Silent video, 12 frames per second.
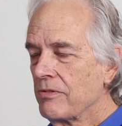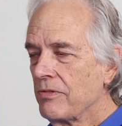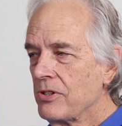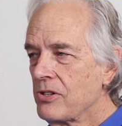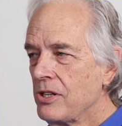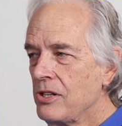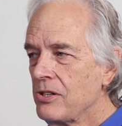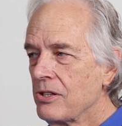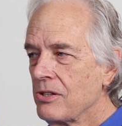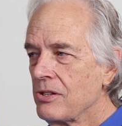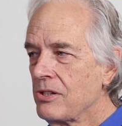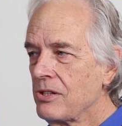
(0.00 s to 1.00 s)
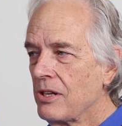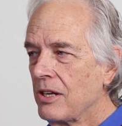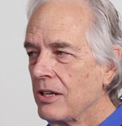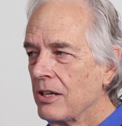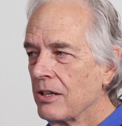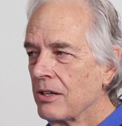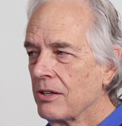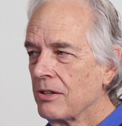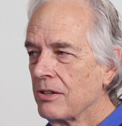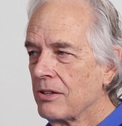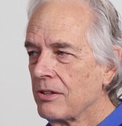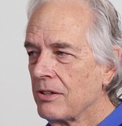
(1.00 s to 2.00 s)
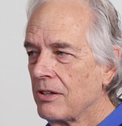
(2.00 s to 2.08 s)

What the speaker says: of the seasons, and